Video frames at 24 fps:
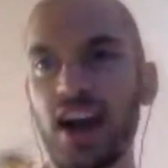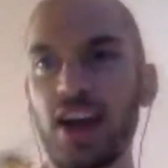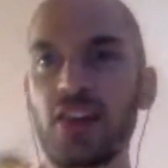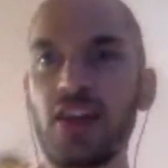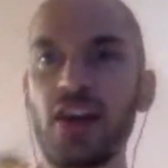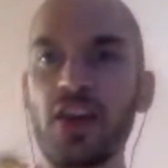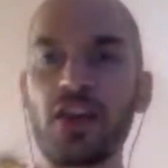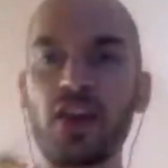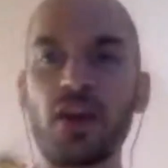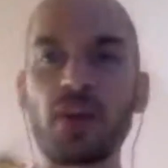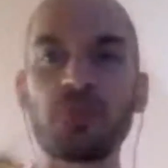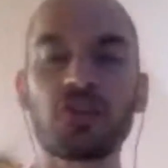
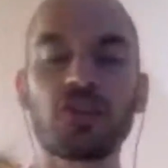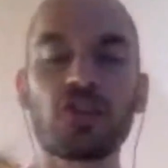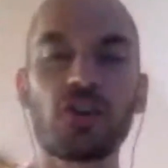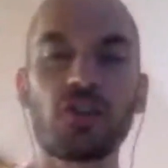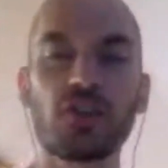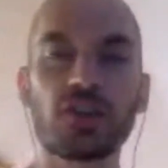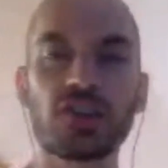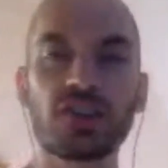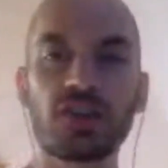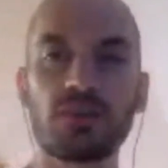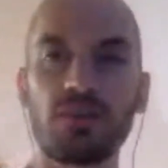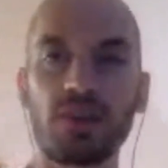I'm sure there's
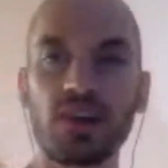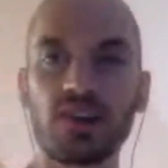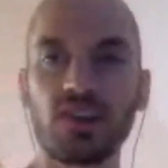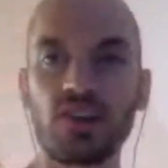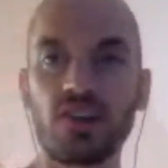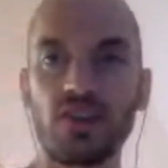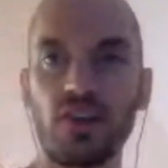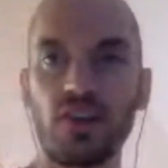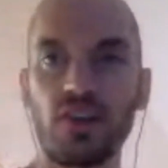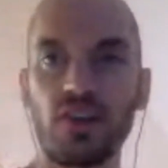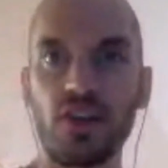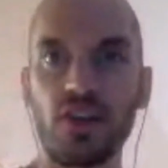a bunch of
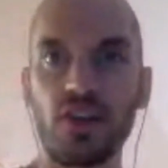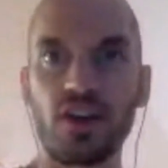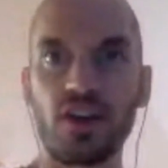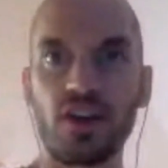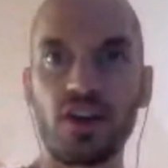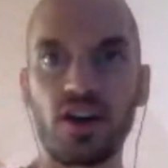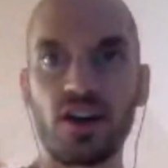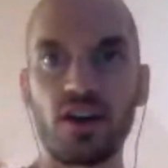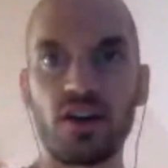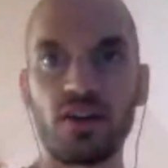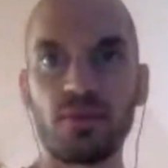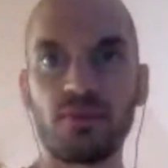other
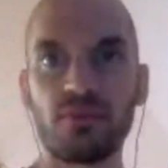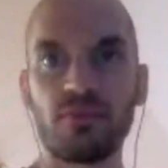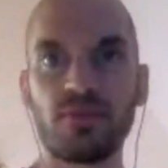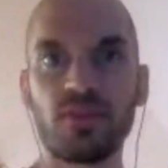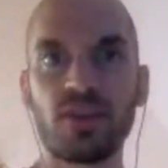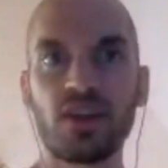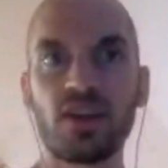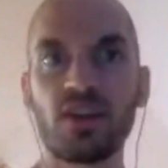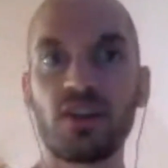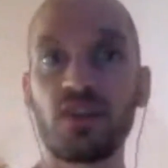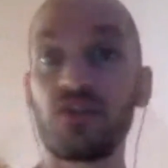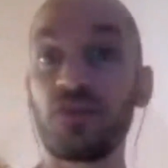
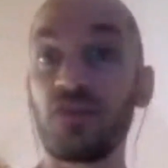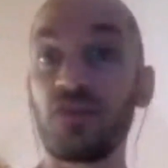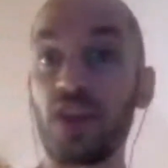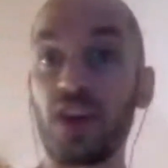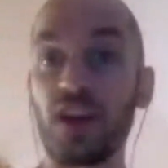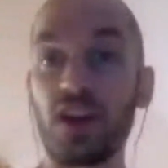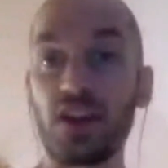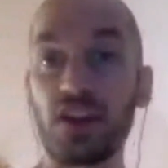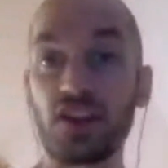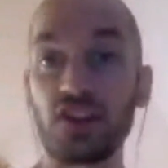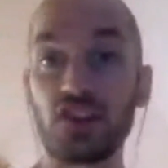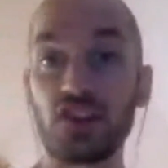
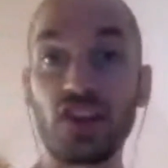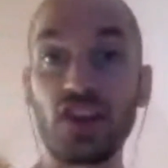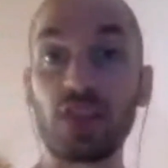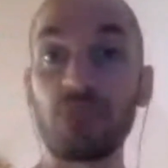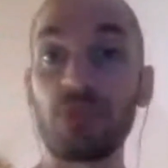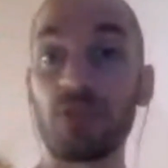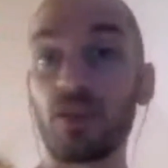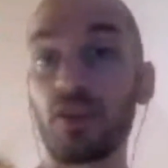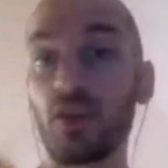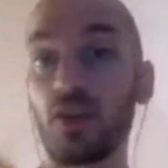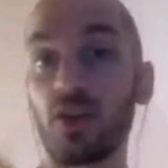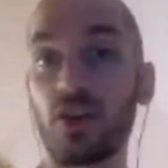very
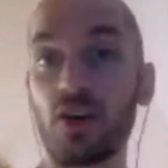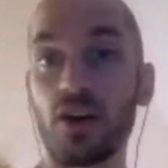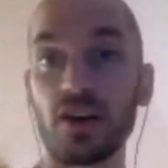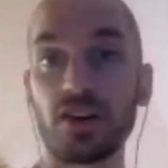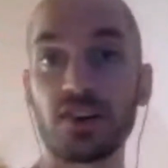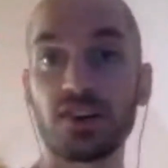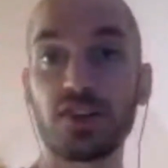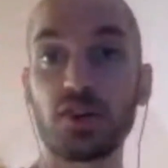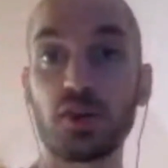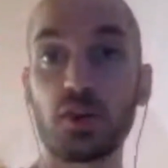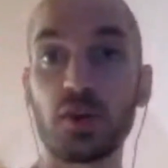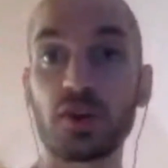cheap or
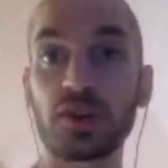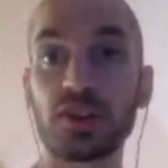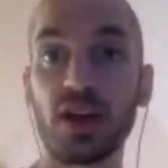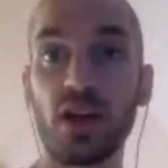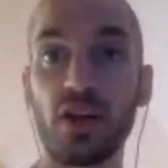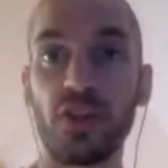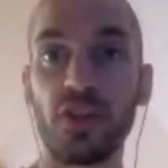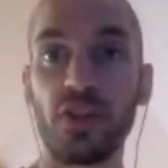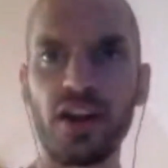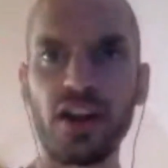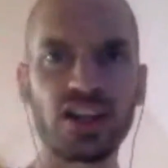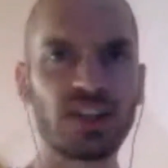low-cost tools
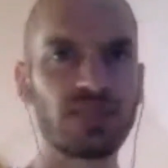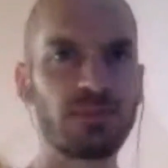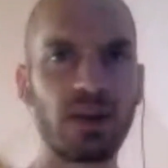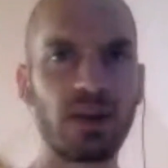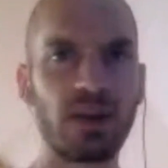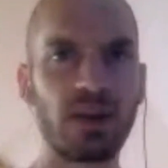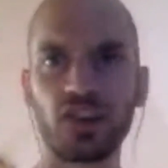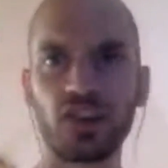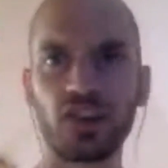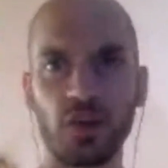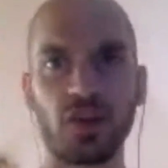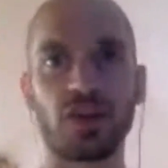out there,
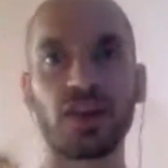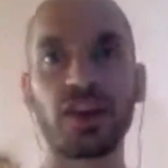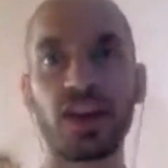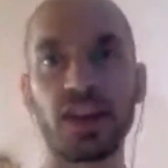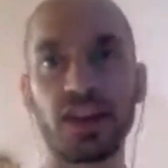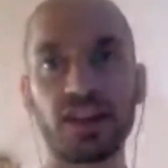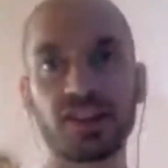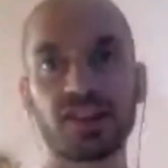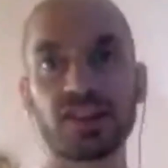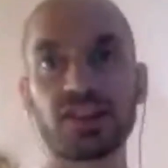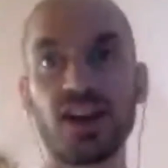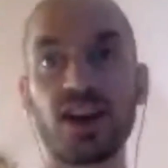especially when you're
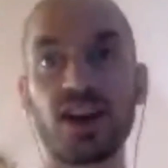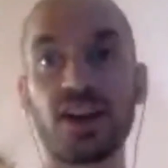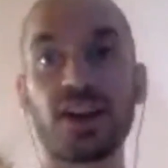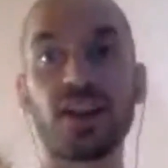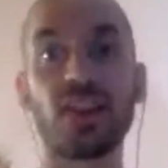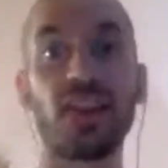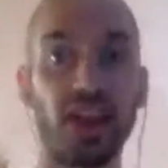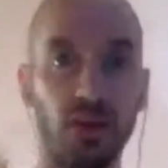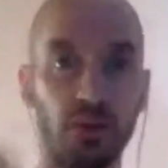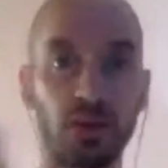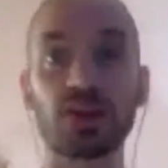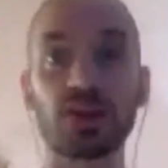getting
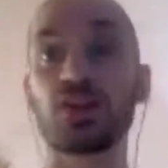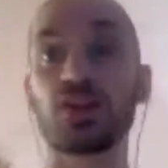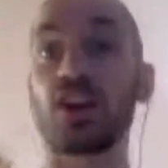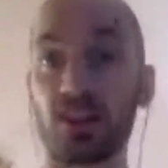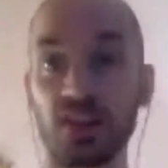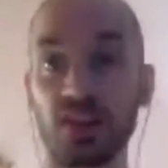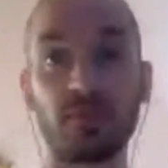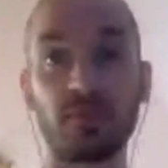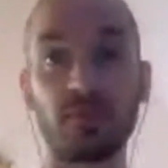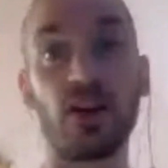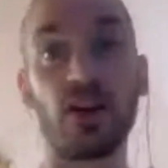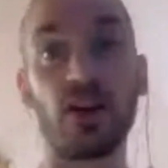started. Like we
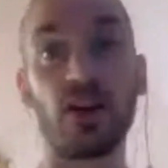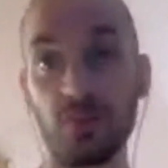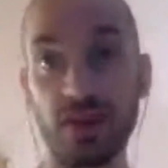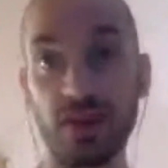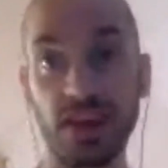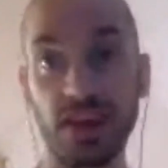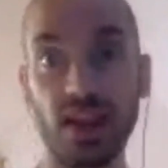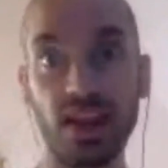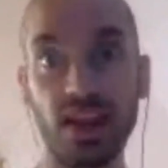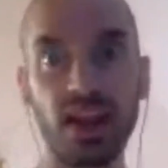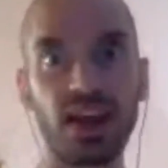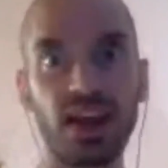talked about in the
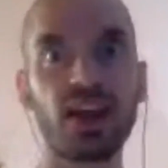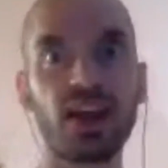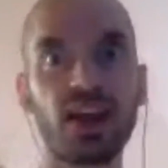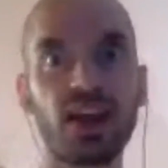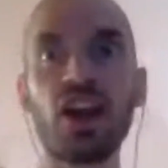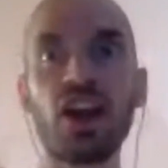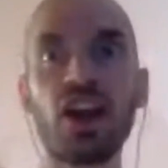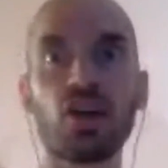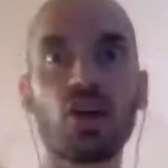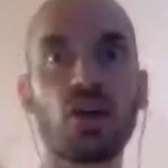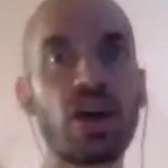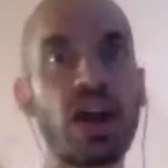
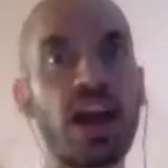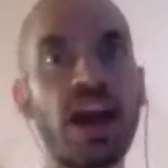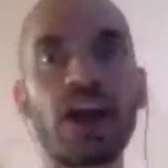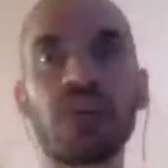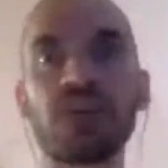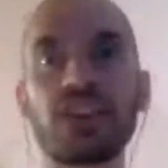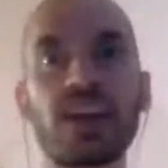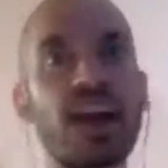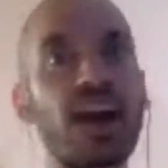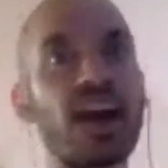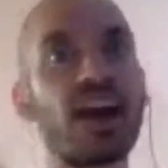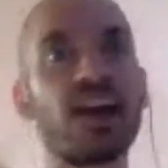beginning,
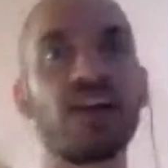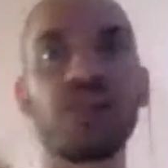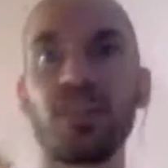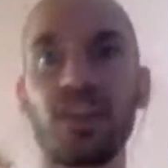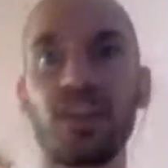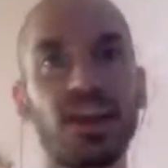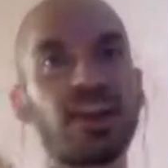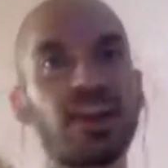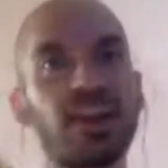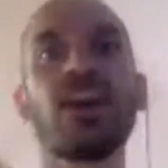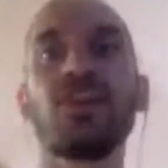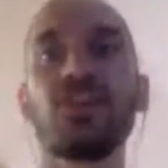have like
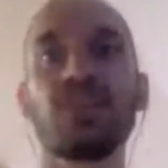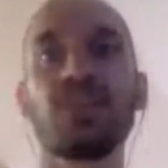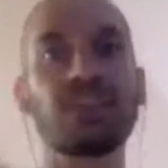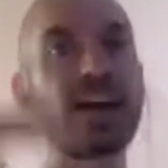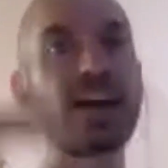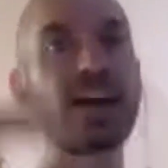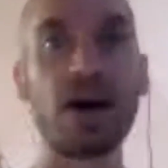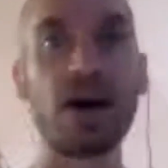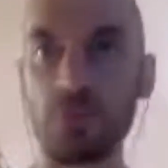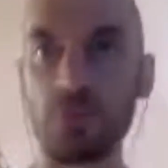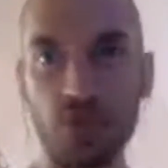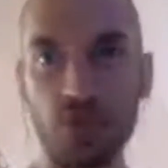the
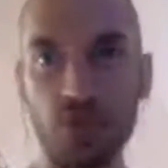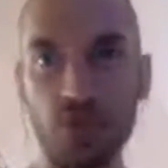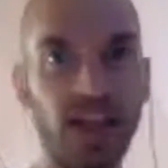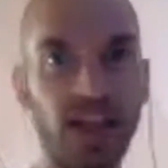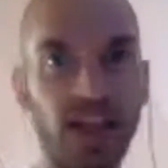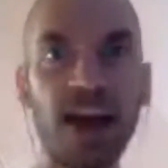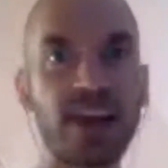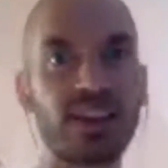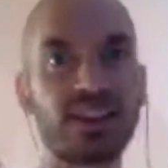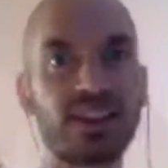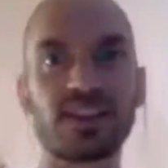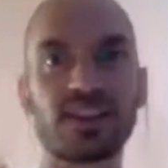top of the
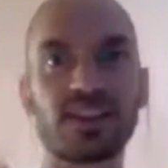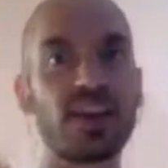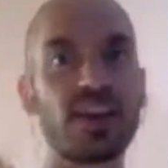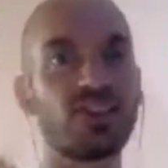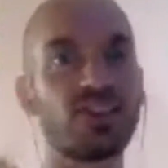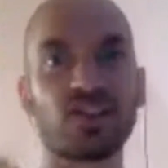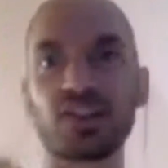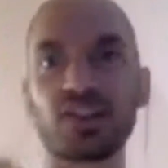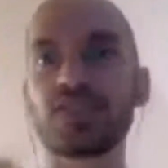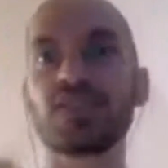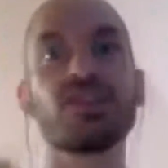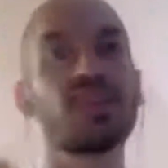line thing
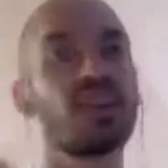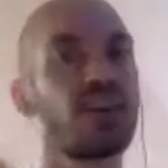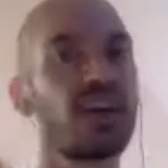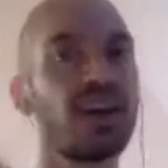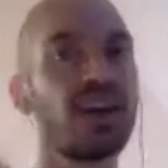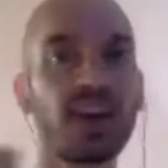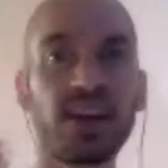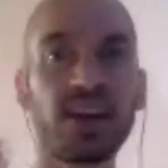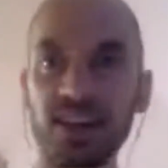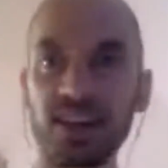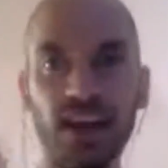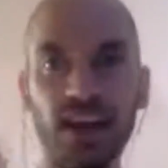just to
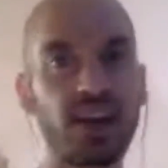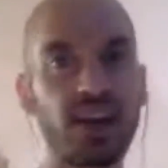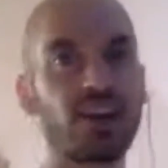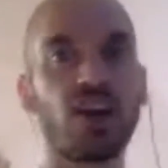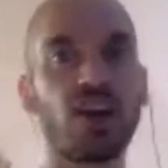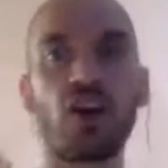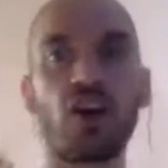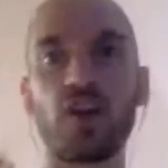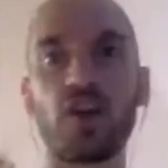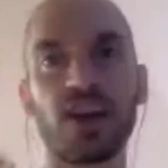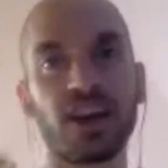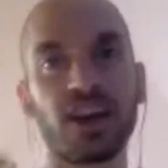get
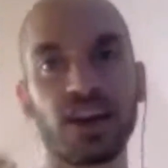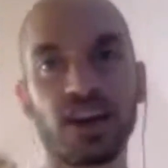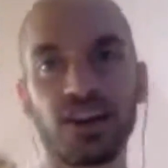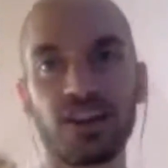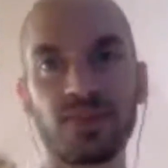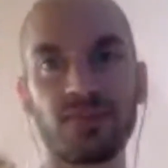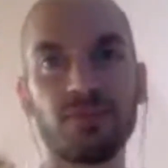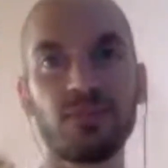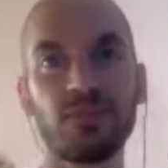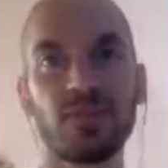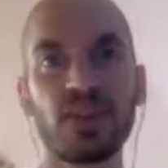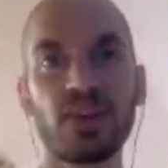going
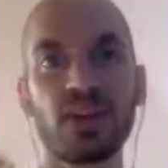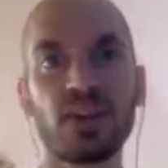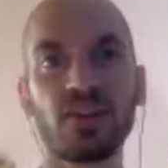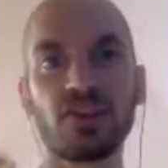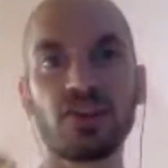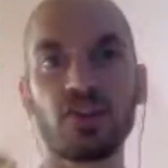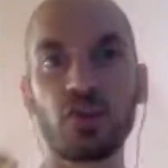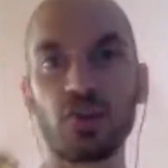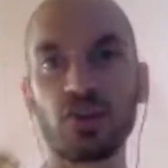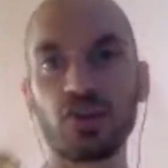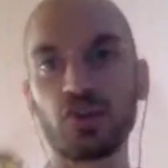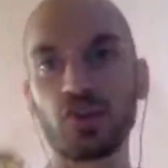and
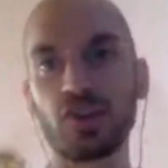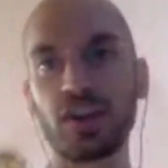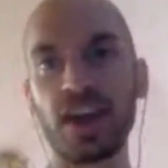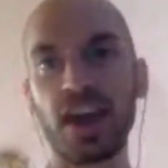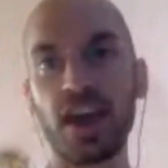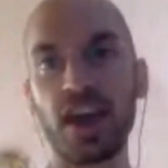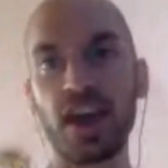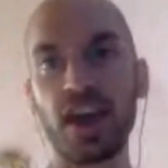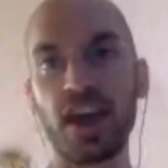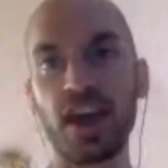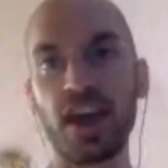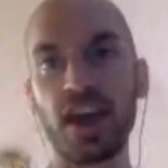do what you
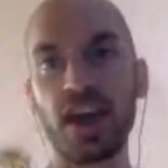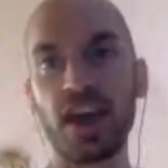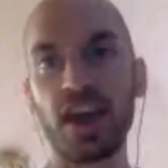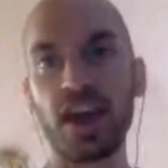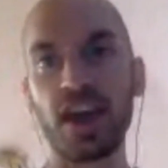can with